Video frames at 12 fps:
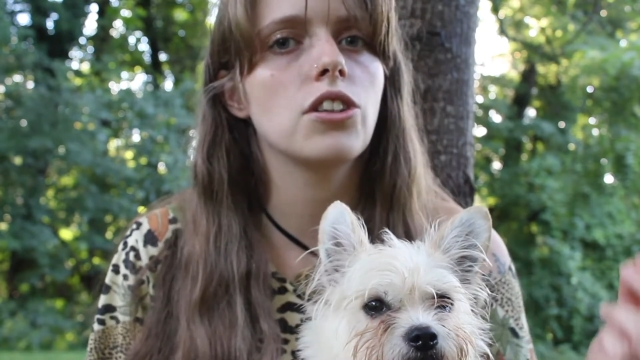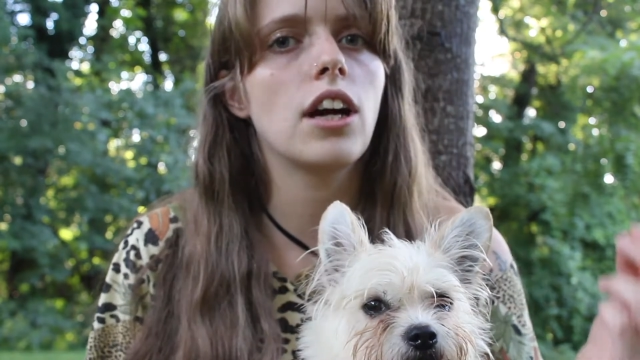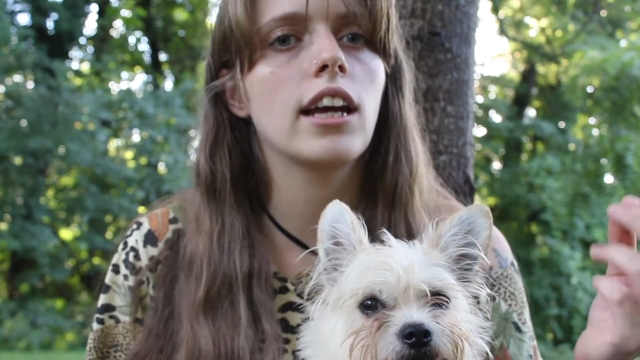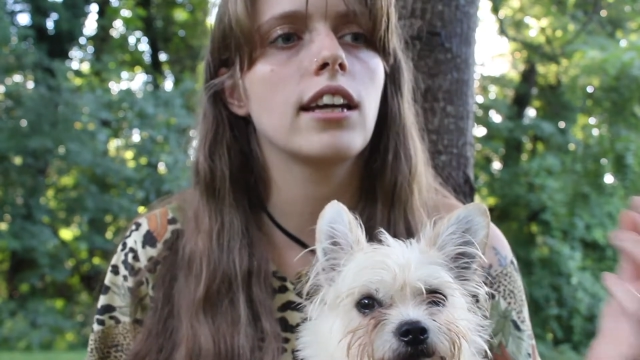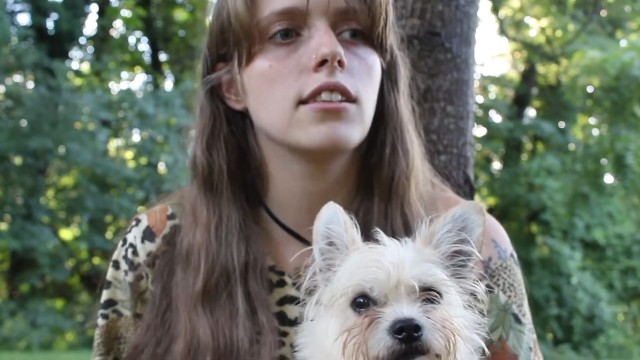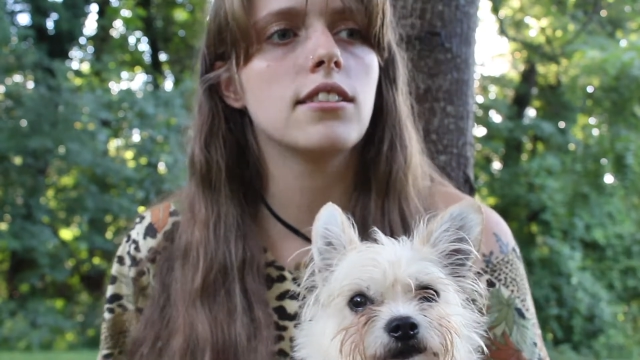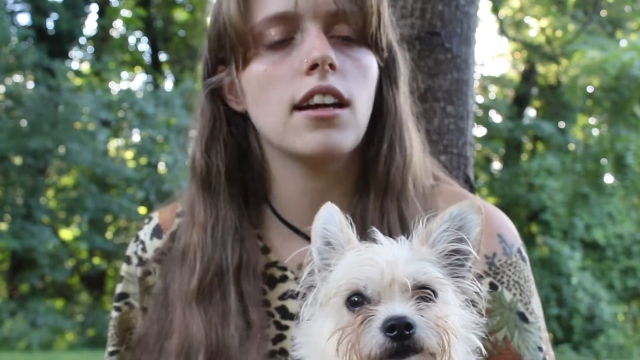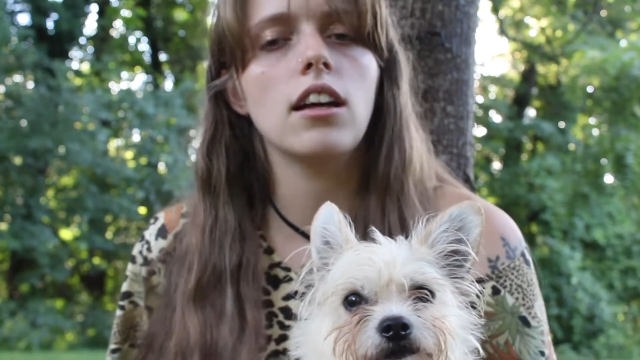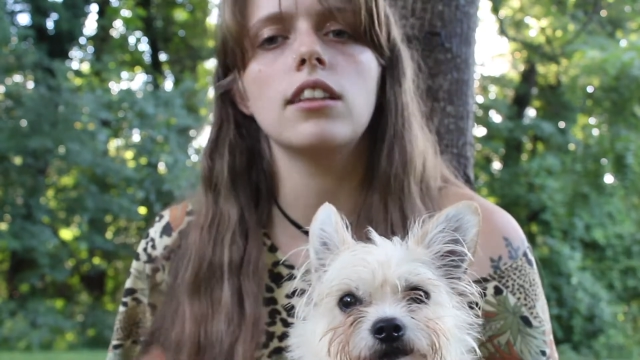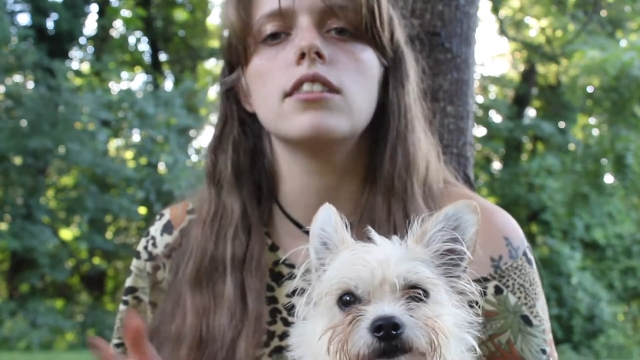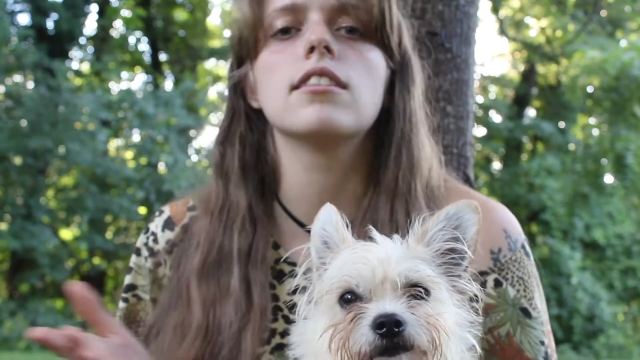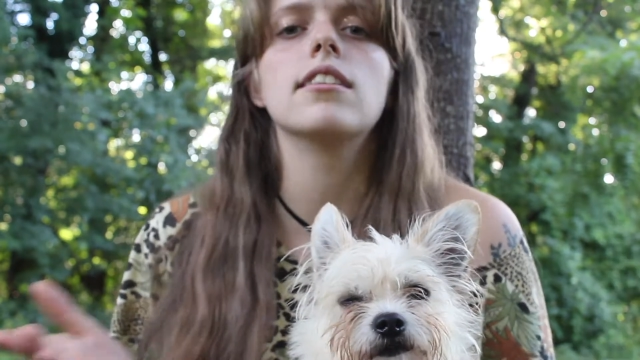I can
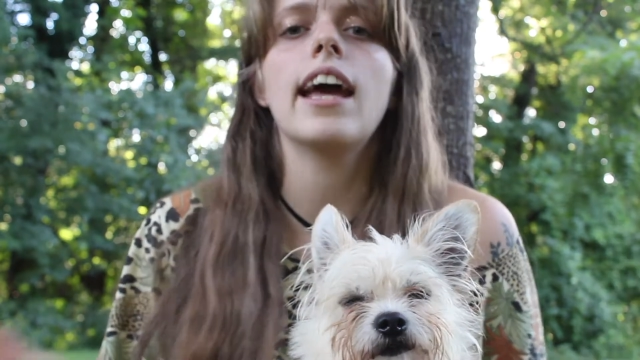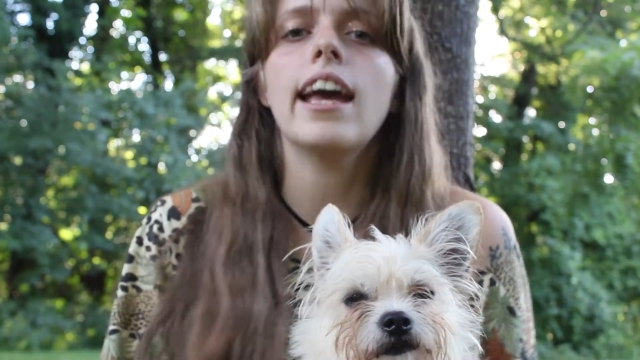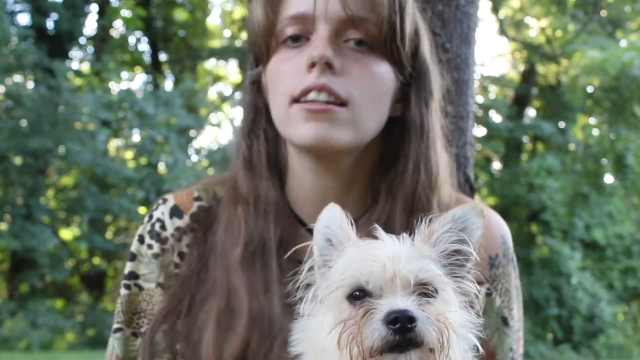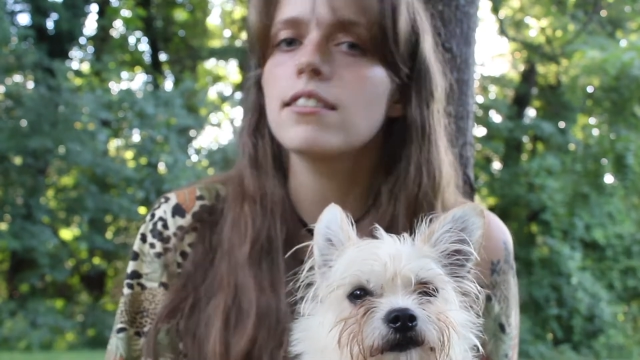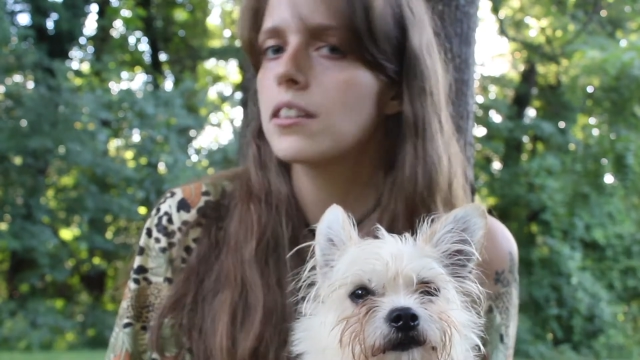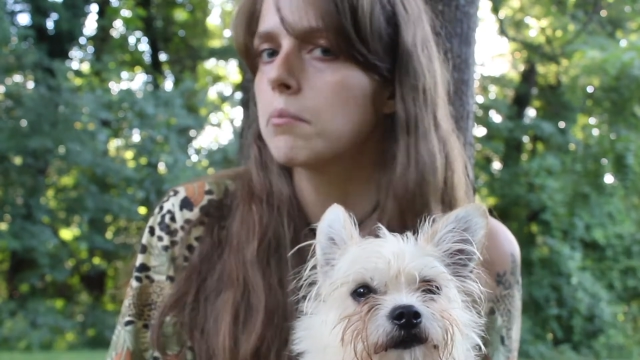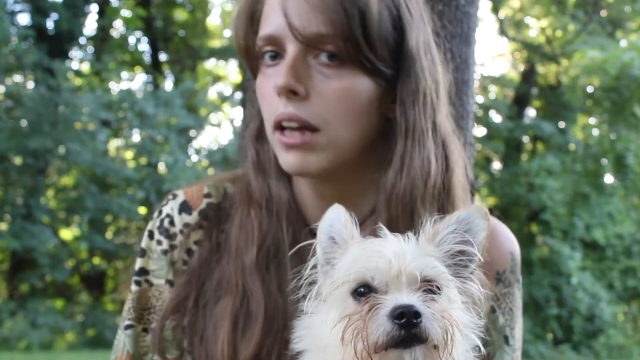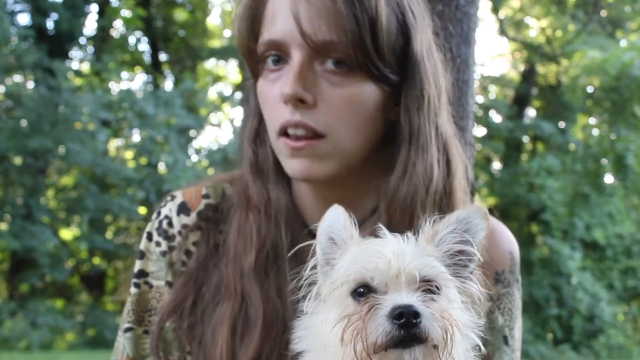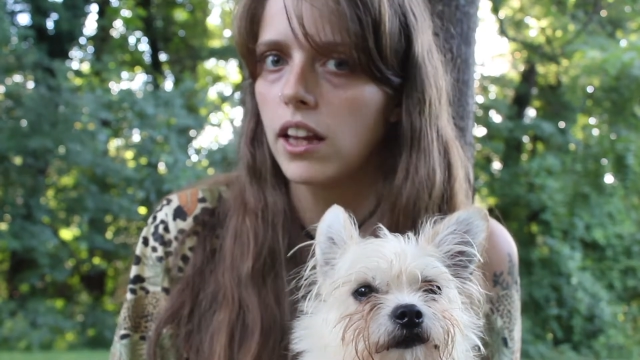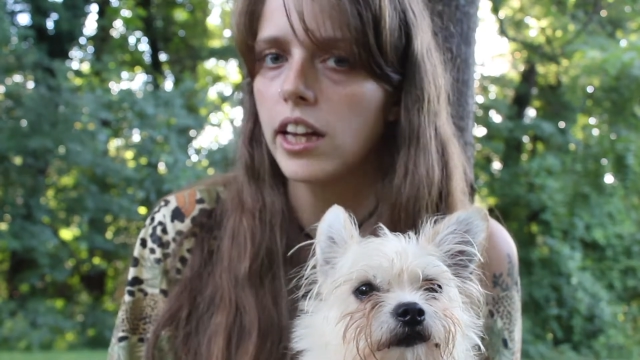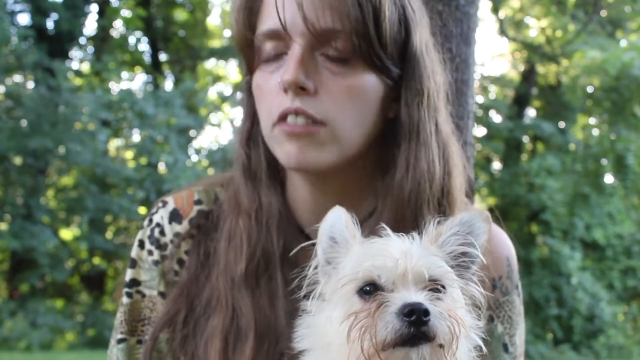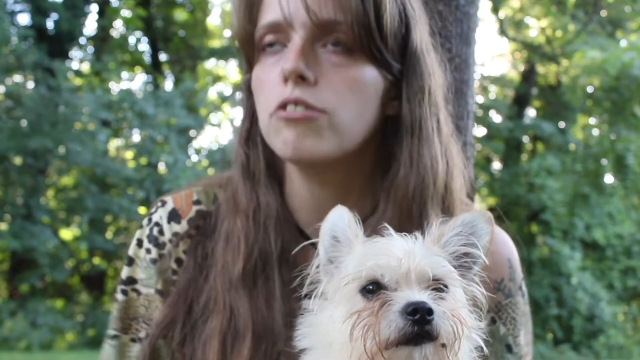tell it's enhancing my
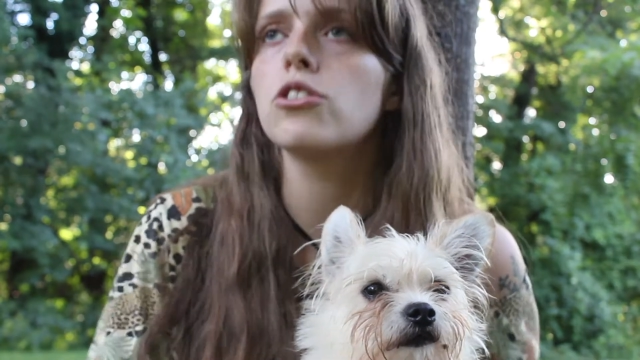life.